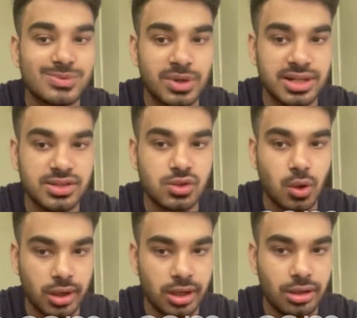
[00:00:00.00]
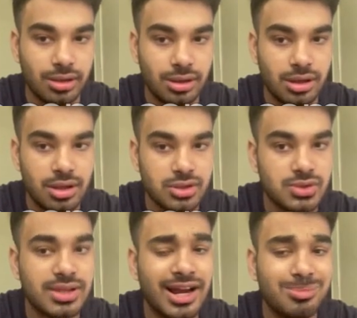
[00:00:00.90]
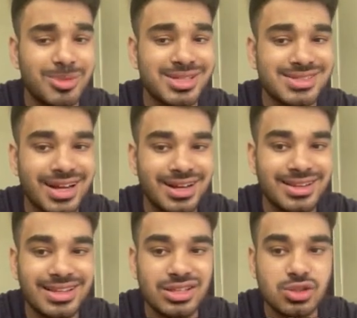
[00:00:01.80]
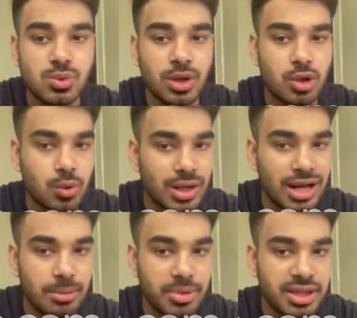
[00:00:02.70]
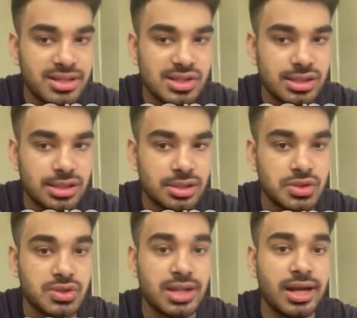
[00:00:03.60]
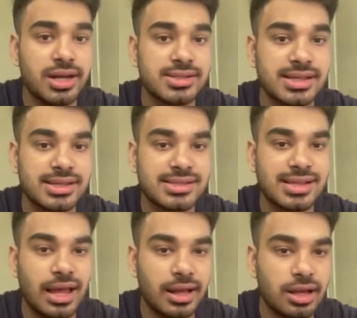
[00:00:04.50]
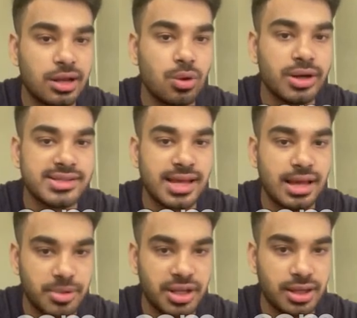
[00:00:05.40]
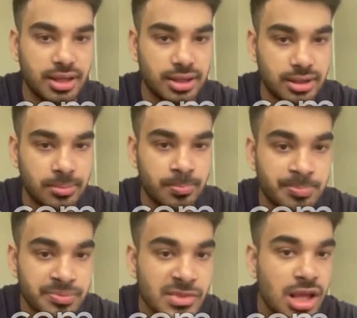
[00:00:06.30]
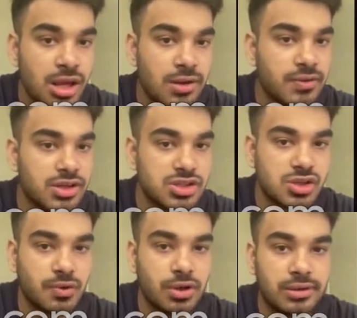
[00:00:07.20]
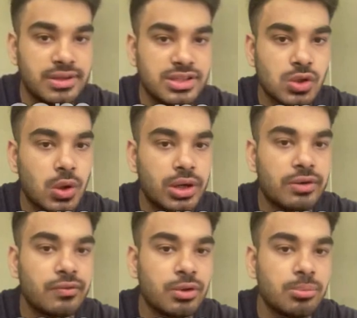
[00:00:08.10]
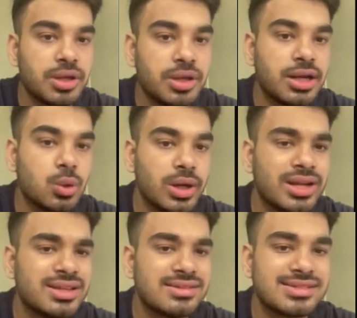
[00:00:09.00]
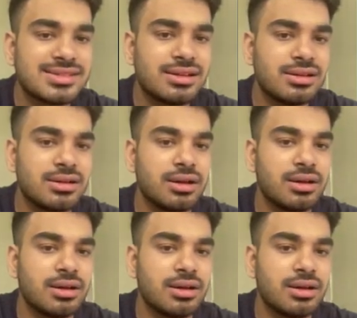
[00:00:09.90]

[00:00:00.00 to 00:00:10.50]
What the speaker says: one is sorted. So that means that these two are overlapping each other. So that is exactly what is happening here. First of all, we sorted from begin to end. This is a